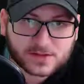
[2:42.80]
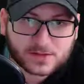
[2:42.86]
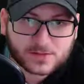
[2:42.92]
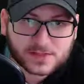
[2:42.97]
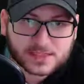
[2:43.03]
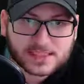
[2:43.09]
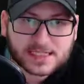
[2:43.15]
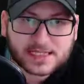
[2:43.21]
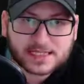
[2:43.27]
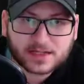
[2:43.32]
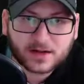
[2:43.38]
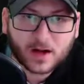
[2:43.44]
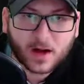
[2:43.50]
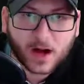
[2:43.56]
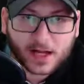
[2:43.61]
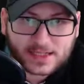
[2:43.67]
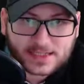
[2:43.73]
see the
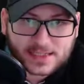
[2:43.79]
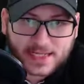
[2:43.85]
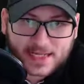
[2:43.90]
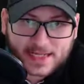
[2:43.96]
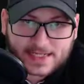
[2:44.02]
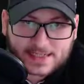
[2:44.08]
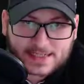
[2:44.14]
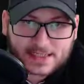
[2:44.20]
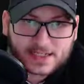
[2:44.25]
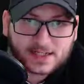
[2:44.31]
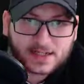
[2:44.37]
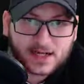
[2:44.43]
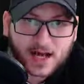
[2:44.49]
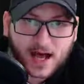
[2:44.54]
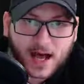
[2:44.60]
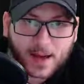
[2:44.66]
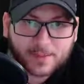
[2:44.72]
content,
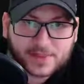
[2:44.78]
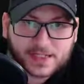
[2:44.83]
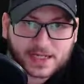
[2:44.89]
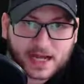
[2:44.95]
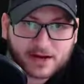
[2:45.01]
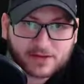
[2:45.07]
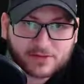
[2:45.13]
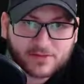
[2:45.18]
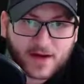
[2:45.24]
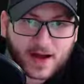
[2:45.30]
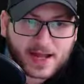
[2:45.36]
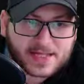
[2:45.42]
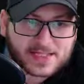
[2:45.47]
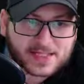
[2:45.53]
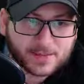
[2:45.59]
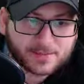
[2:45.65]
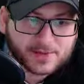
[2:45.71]
to kind of find
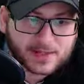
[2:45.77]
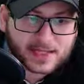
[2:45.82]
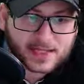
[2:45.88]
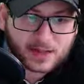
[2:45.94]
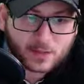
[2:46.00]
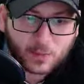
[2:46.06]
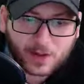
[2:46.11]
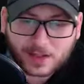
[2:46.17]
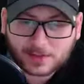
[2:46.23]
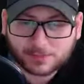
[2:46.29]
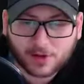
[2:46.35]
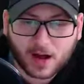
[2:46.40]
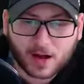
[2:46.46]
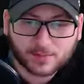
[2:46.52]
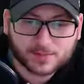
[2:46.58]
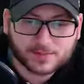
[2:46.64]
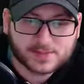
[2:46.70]
something. And one of the
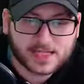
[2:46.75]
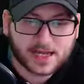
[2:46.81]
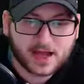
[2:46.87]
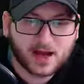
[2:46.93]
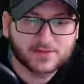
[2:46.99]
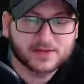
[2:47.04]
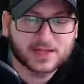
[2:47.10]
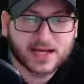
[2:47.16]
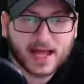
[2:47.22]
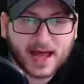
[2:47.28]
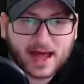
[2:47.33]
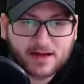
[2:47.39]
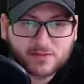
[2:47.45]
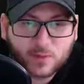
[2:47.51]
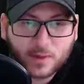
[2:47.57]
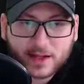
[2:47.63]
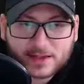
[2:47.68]
problems I often have
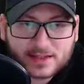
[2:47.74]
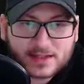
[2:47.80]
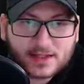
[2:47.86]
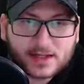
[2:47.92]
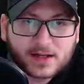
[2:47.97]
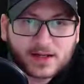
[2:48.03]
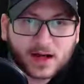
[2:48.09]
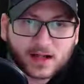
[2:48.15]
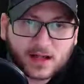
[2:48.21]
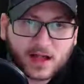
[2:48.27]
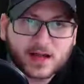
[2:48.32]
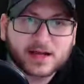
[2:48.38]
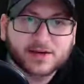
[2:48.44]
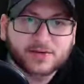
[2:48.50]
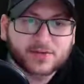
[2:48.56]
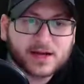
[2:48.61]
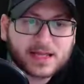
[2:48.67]
with a lot of
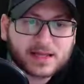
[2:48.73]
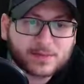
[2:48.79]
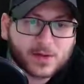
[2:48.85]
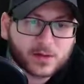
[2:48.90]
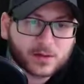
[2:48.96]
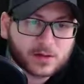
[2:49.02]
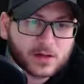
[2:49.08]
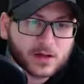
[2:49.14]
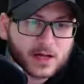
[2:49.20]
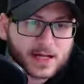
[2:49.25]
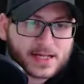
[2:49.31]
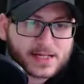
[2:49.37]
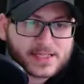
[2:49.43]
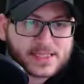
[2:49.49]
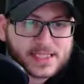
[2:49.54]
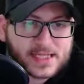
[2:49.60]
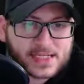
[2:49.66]
different email
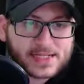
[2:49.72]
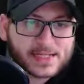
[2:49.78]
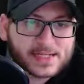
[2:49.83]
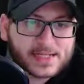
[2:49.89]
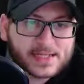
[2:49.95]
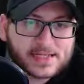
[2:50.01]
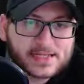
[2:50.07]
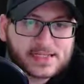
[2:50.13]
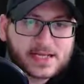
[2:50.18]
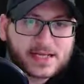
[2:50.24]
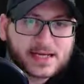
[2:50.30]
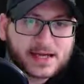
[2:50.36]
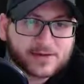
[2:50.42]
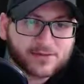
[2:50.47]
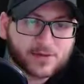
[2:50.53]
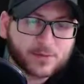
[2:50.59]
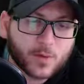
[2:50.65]
clients is if
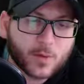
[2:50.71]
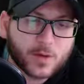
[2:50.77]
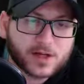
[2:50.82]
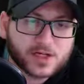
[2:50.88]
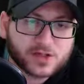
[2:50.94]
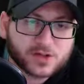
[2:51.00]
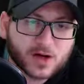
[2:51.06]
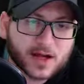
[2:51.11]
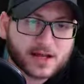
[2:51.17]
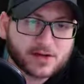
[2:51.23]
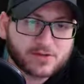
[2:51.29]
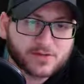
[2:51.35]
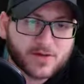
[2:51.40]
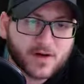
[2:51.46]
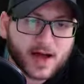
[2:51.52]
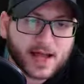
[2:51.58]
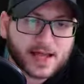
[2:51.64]
I'm going to try and
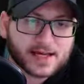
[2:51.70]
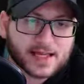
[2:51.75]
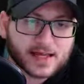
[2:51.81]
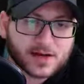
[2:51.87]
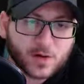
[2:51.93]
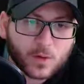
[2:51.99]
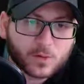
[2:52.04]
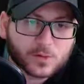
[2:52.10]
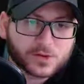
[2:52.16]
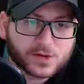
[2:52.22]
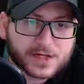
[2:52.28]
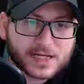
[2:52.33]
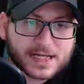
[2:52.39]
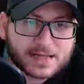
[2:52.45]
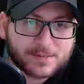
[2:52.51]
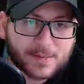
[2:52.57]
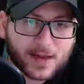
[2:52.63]
find an older
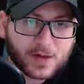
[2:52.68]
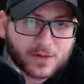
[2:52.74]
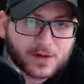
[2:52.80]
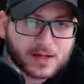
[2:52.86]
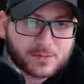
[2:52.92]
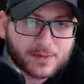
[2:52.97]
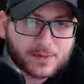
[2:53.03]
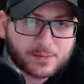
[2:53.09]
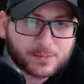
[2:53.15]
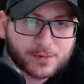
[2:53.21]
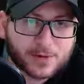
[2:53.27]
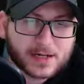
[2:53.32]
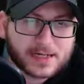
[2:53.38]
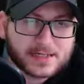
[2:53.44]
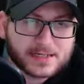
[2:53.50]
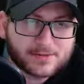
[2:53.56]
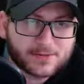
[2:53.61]
email, it can be pretty
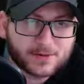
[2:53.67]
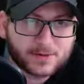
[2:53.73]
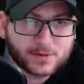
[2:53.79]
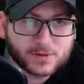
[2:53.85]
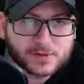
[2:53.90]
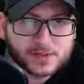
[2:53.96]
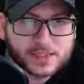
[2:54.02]
difficult.